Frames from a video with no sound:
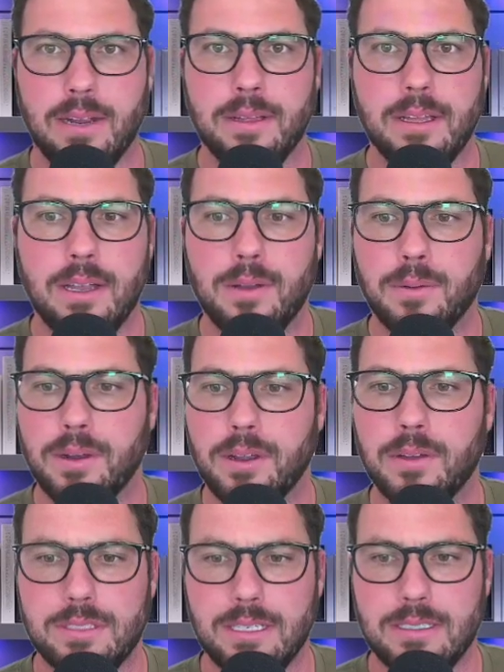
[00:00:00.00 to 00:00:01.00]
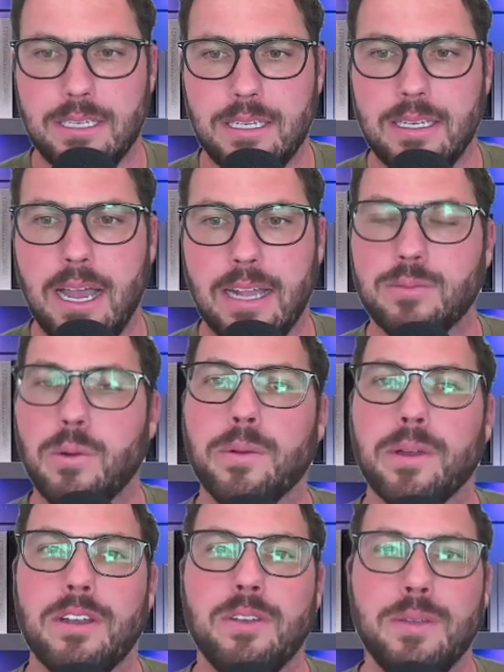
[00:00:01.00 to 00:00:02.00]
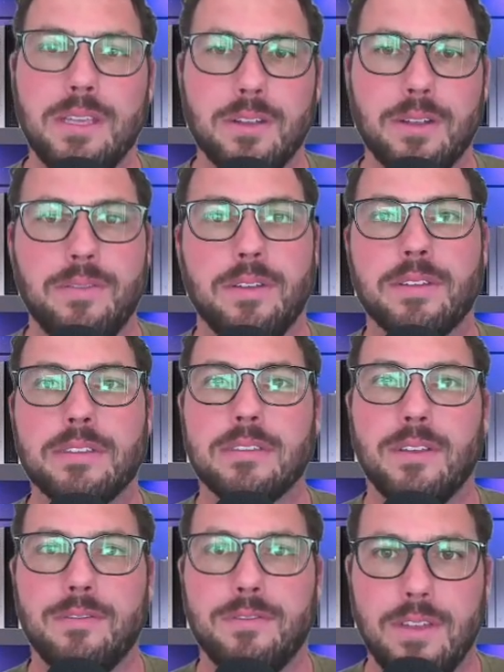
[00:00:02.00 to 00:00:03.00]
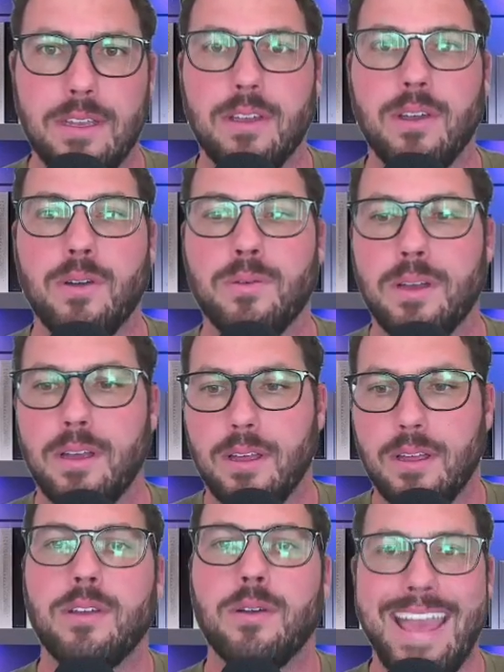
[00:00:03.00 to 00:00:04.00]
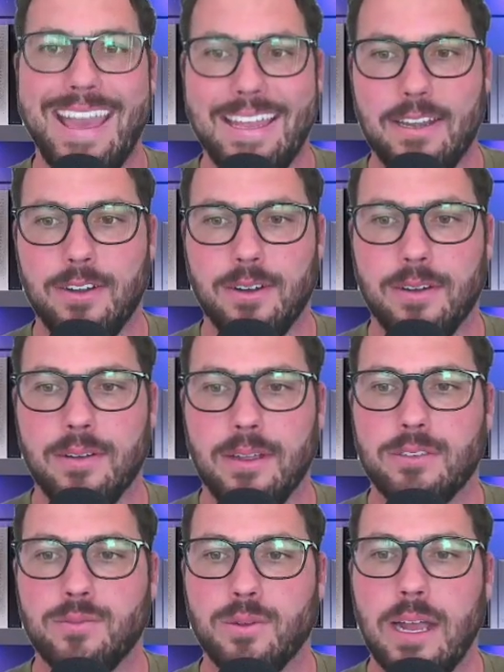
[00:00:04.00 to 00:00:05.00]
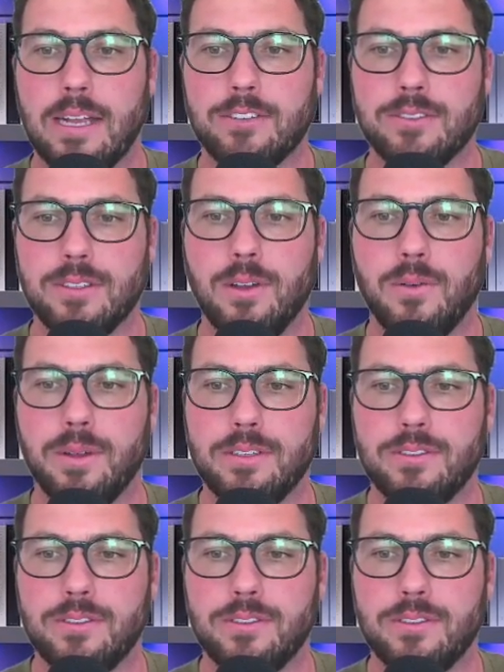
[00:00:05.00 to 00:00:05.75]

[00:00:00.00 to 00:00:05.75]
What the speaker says: we're going to go 16:9. So what we're going to do here, even though this is a video editor, is we're actually going to